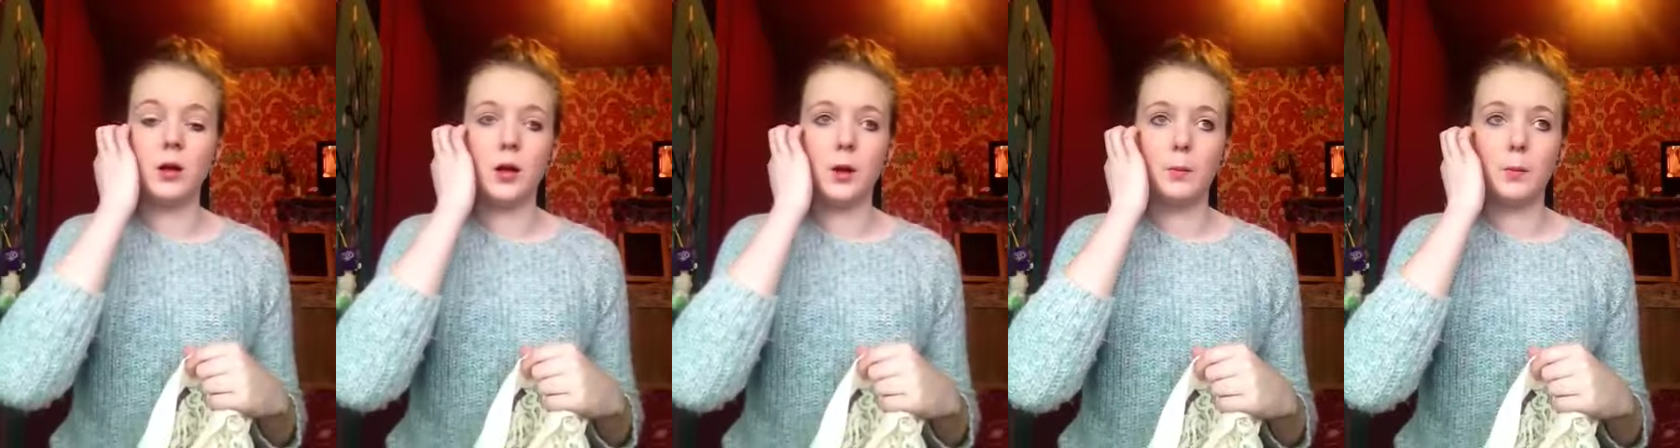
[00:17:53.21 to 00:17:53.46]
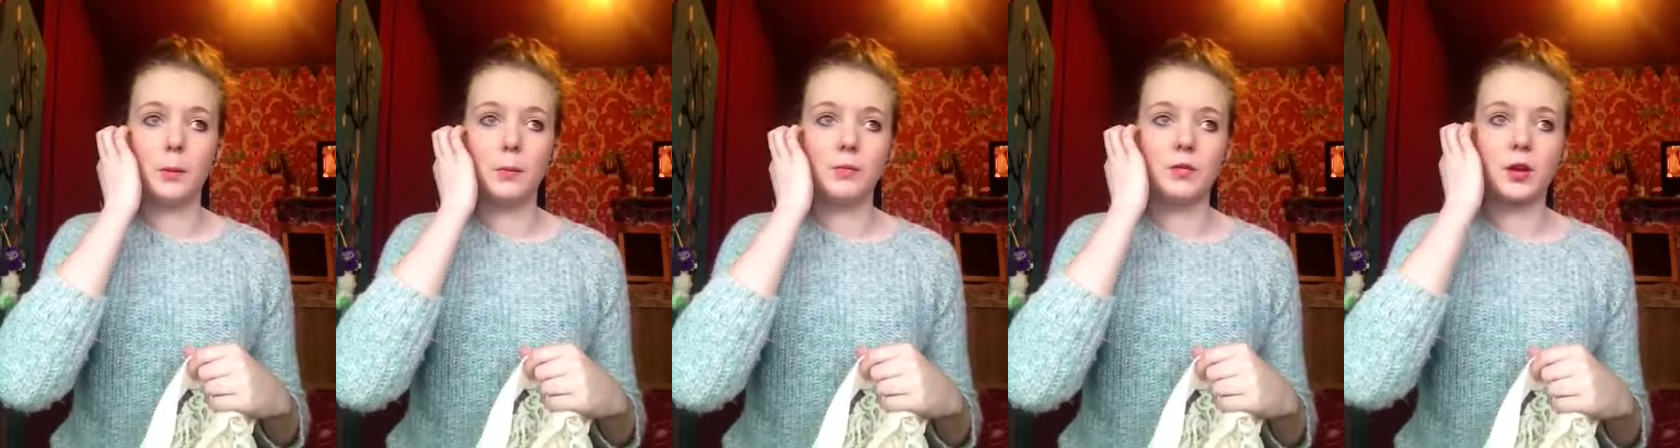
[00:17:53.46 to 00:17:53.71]

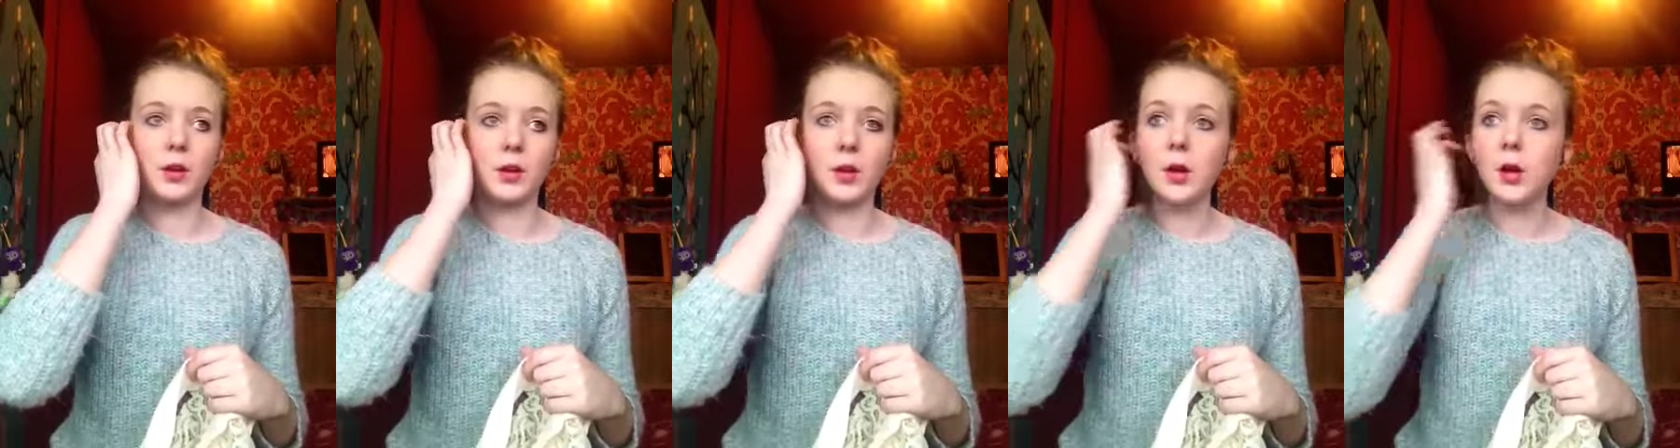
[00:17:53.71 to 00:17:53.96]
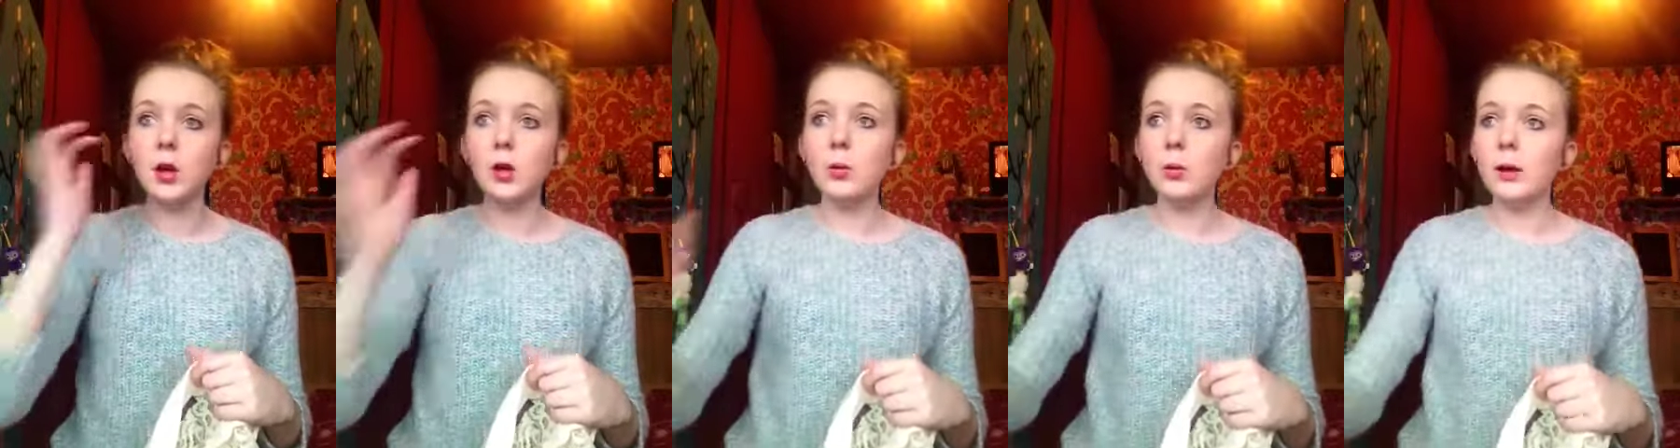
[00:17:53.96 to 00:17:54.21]
Mum was like,
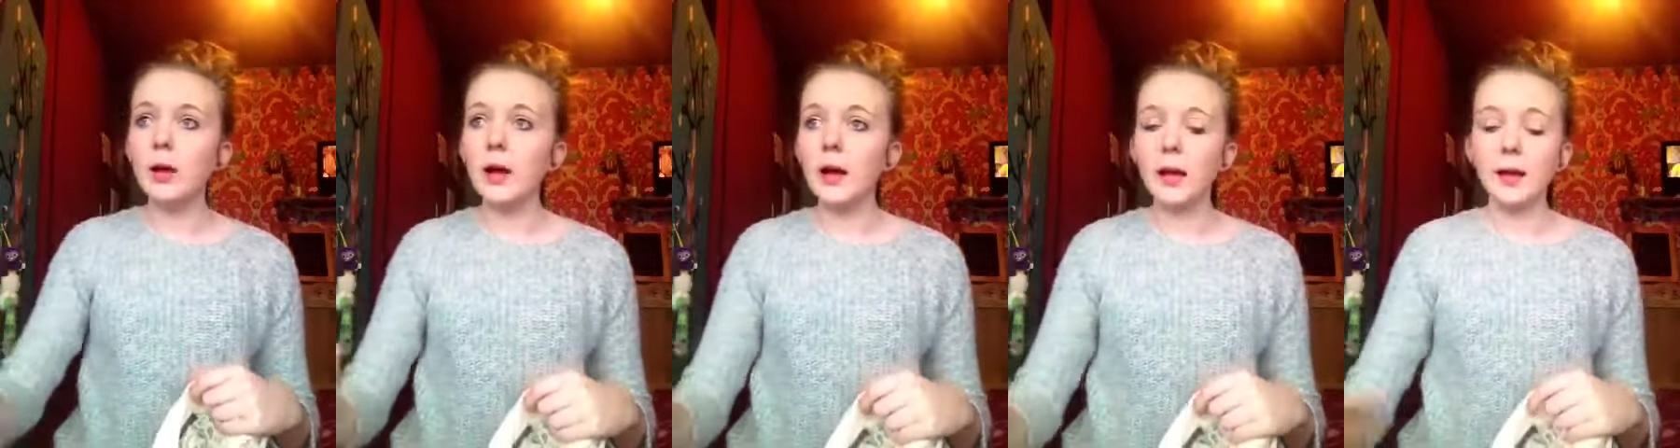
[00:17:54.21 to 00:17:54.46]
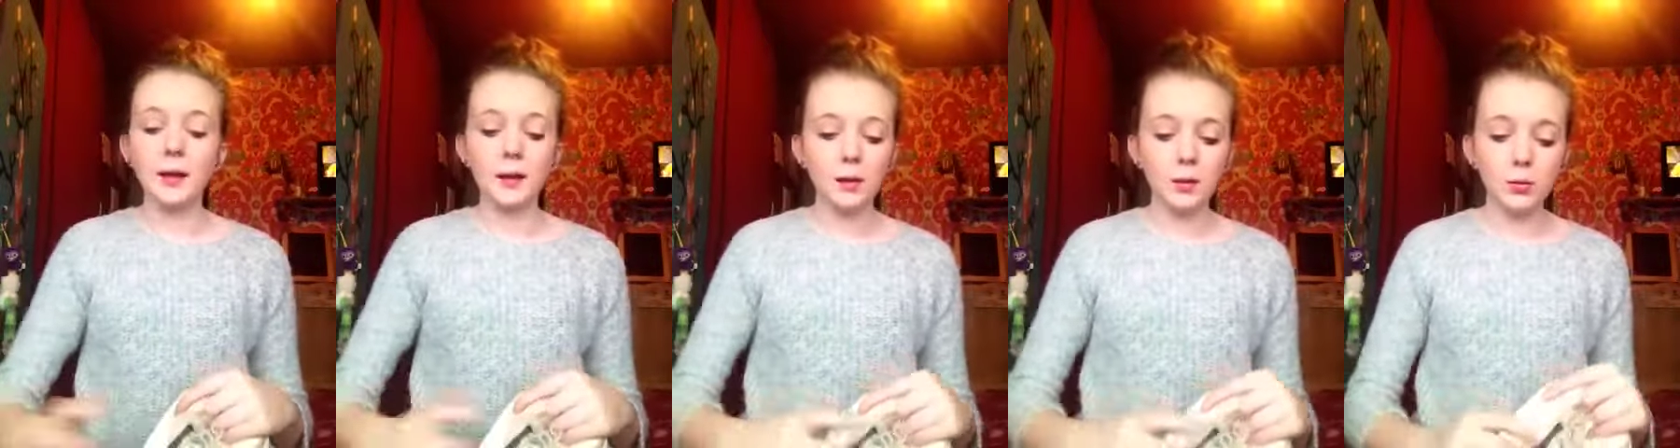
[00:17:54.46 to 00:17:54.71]
"You
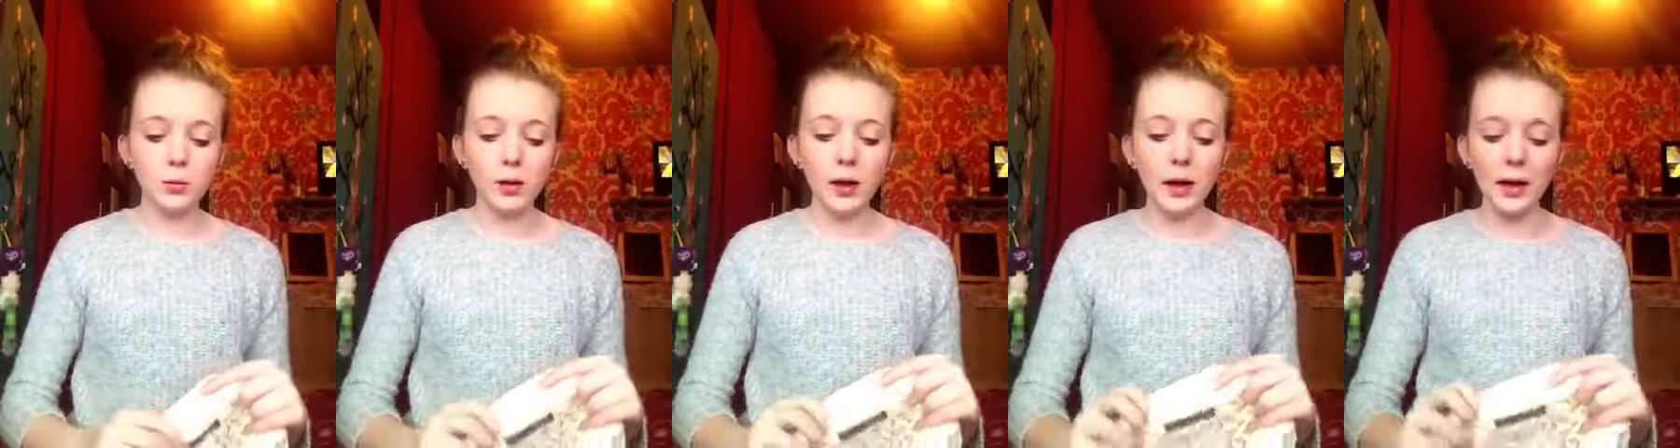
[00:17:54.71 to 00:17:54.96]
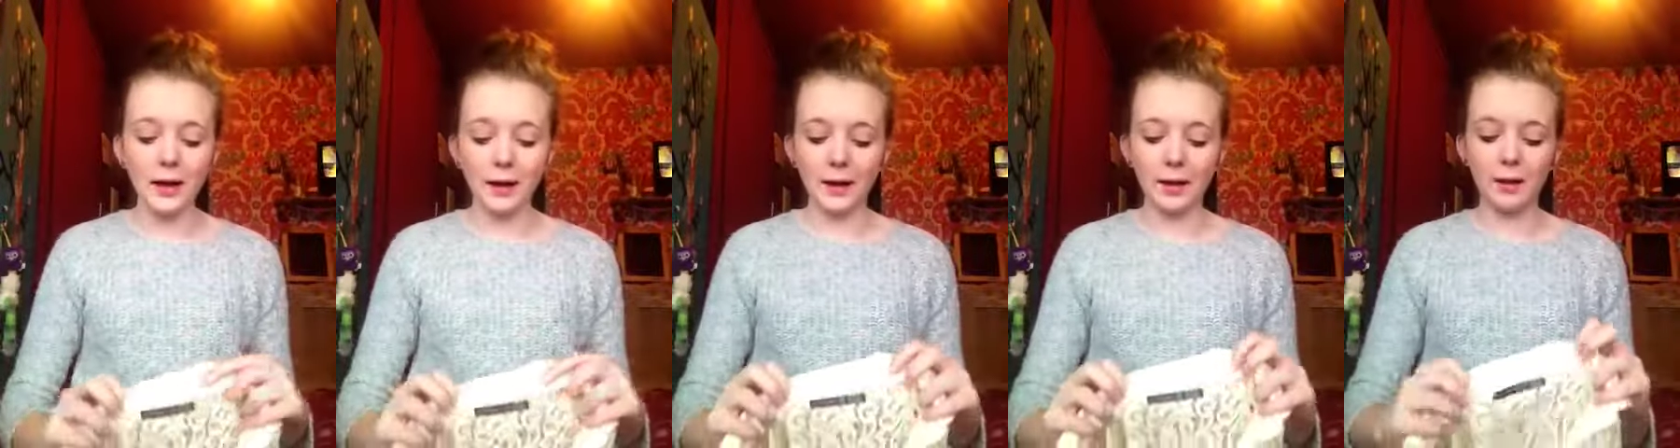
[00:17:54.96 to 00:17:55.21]
okay? You
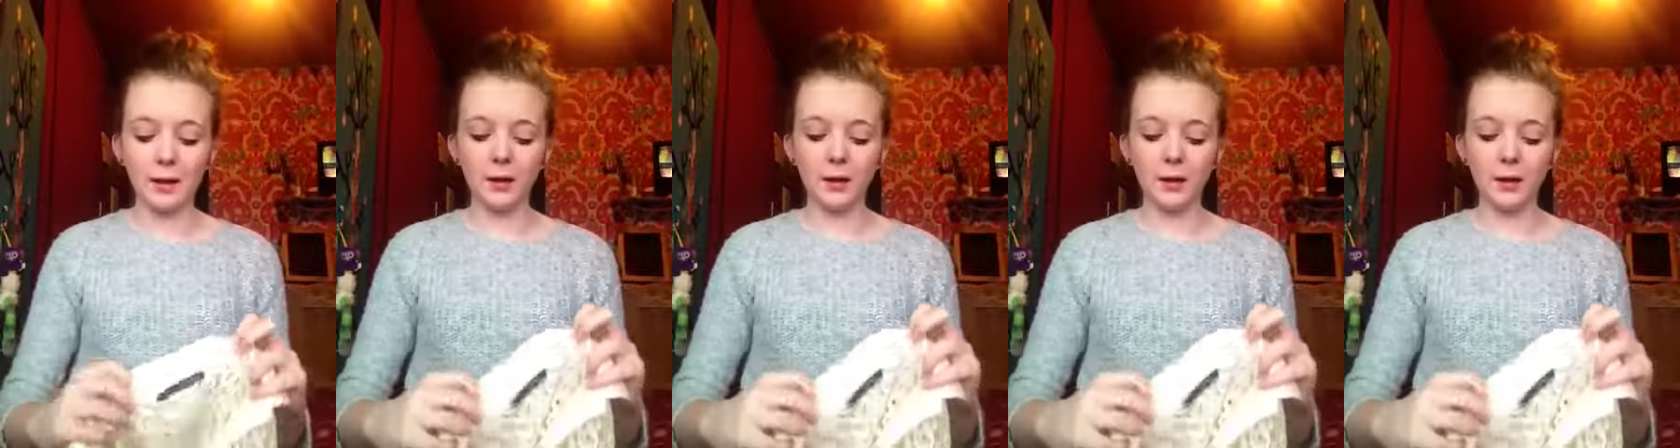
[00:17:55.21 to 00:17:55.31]
okay?"